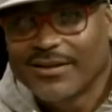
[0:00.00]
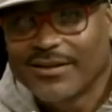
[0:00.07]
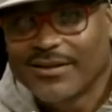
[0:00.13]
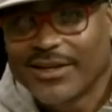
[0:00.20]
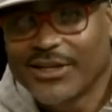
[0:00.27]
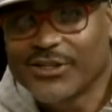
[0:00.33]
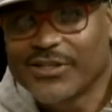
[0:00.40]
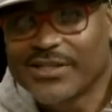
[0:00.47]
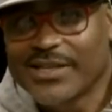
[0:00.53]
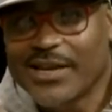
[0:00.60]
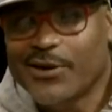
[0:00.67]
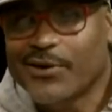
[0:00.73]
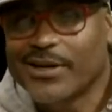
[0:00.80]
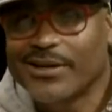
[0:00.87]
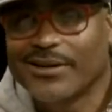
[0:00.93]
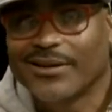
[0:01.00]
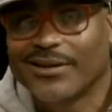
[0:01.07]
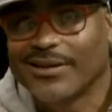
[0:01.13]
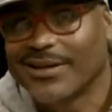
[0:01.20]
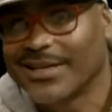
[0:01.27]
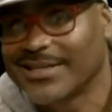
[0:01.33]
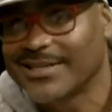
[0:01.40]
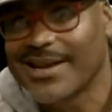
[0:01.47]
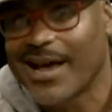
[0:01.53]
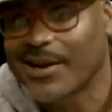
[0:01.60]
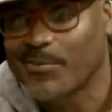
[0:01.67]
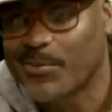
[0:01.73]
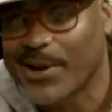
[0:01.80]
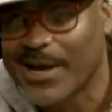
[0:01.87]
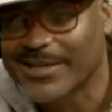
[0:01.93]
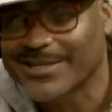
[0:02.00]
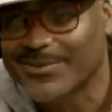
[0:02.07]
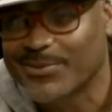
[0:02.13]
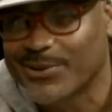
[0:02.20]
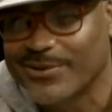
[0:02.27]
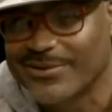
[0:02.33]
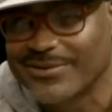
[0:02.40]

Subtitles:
Here's the secret. It's not impossible.